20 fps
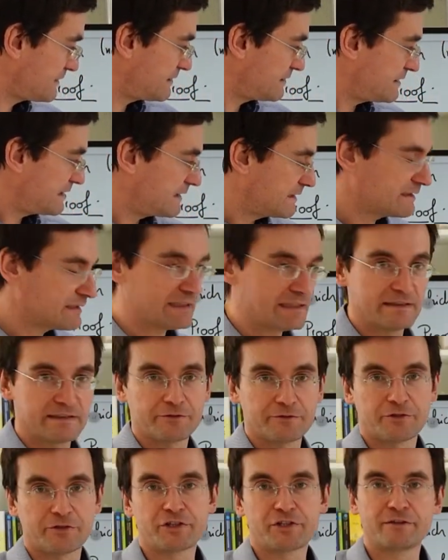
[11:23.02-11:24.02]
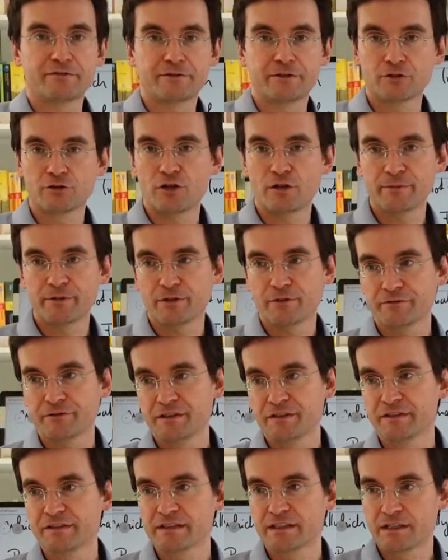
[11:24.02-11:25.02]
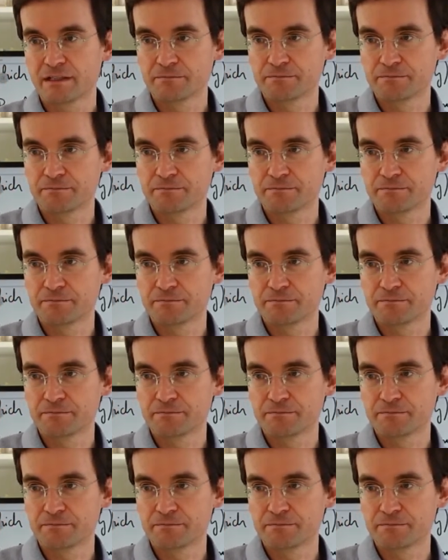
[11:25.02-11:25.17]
and then tensor a shifted copy of D star,